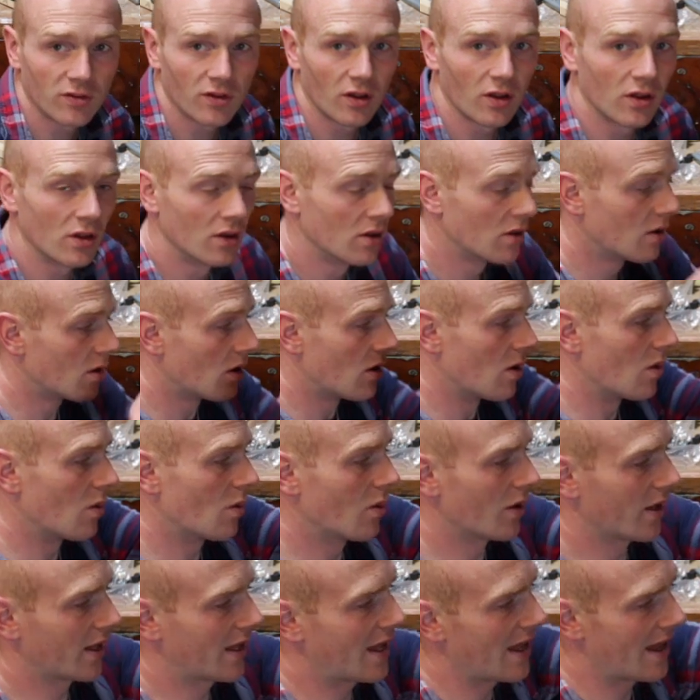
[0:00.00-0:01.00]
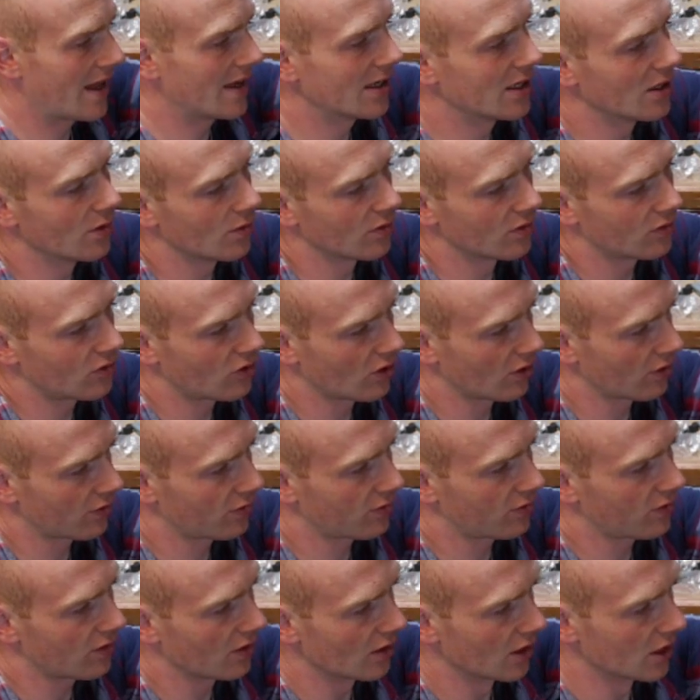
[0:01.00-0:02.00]
So what I can do is
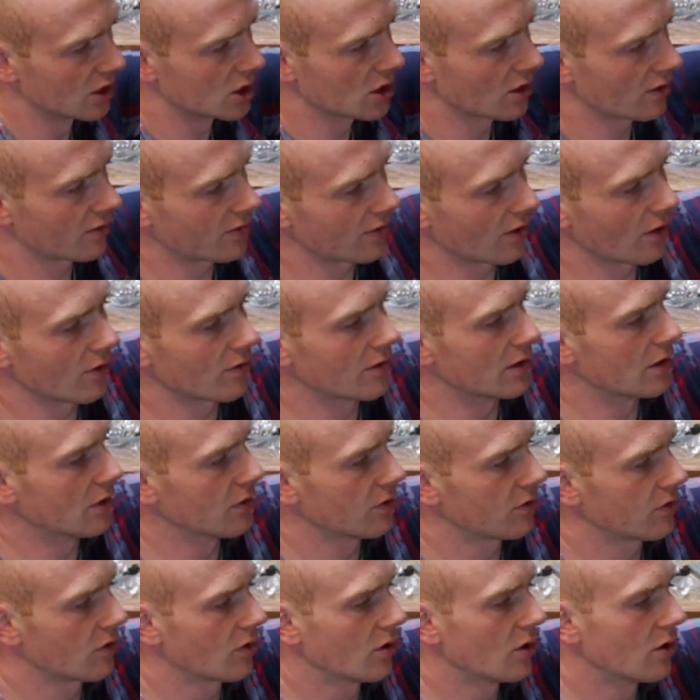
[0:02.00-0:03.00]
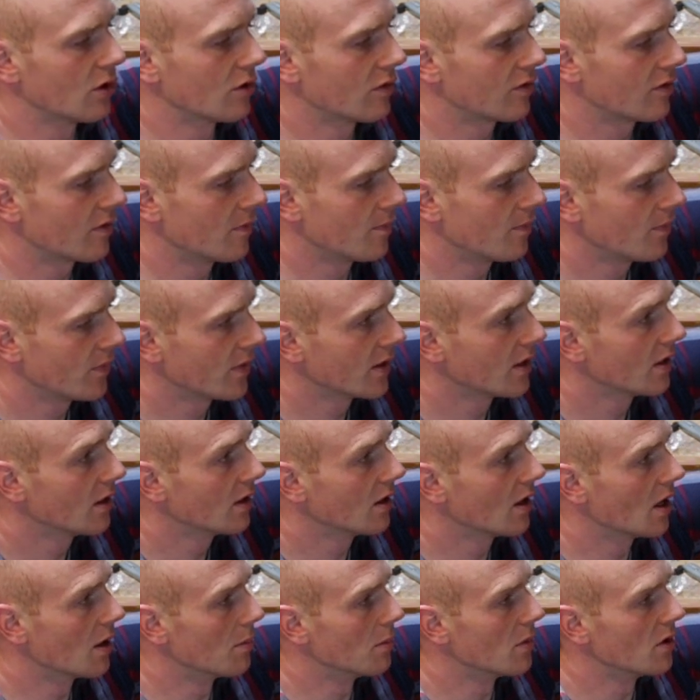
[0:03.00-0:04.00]
just adjust those little screws
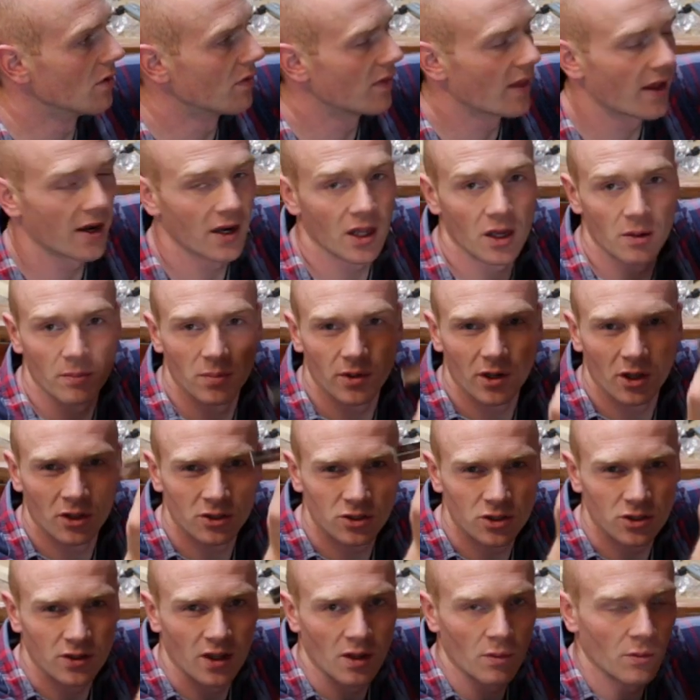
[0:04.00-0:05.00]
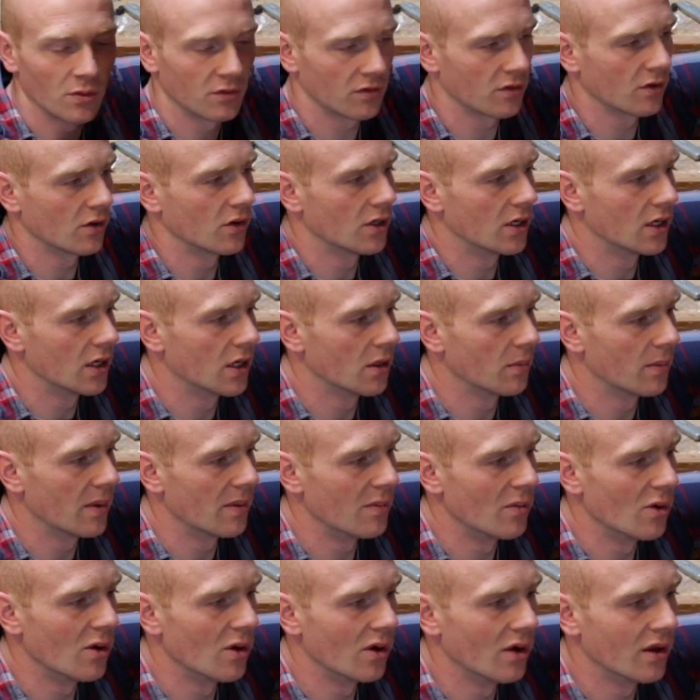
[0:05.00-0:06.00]
and move that up, but I'll do that once I've got a little
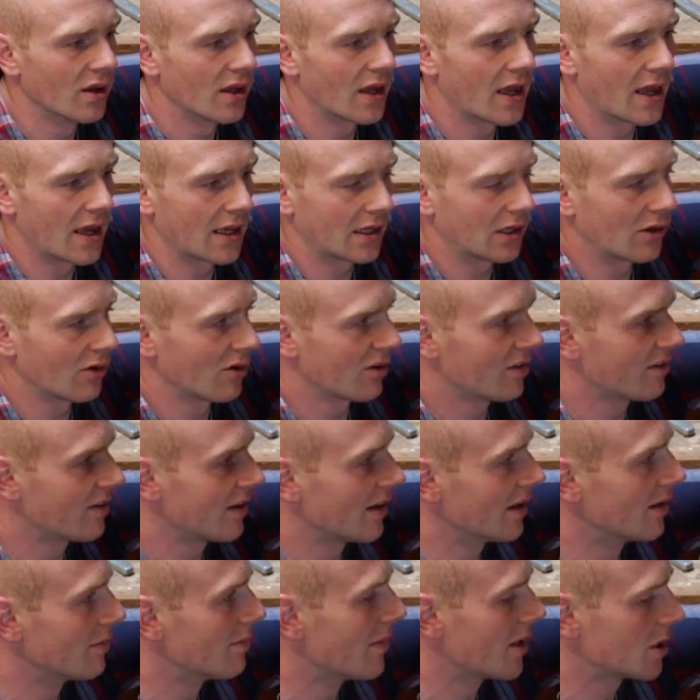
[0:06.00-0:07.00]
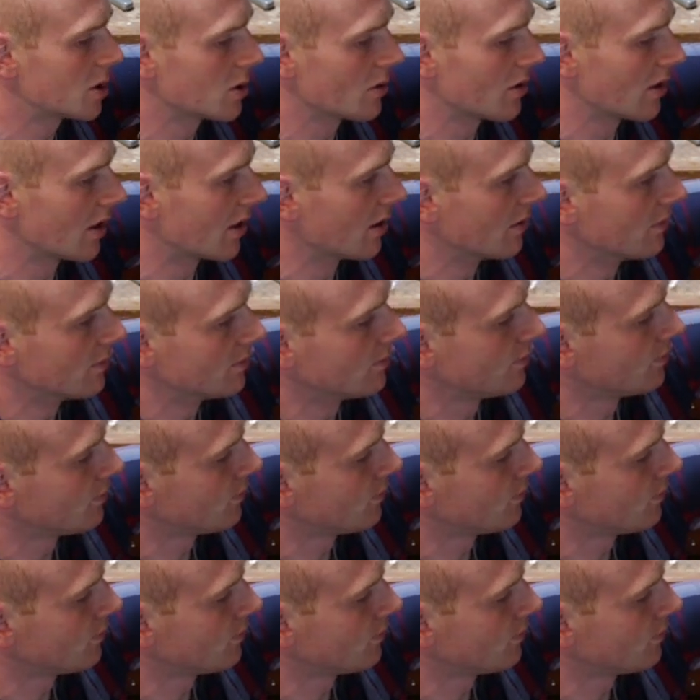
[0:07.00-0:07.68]
bit more accuracy in measuring it.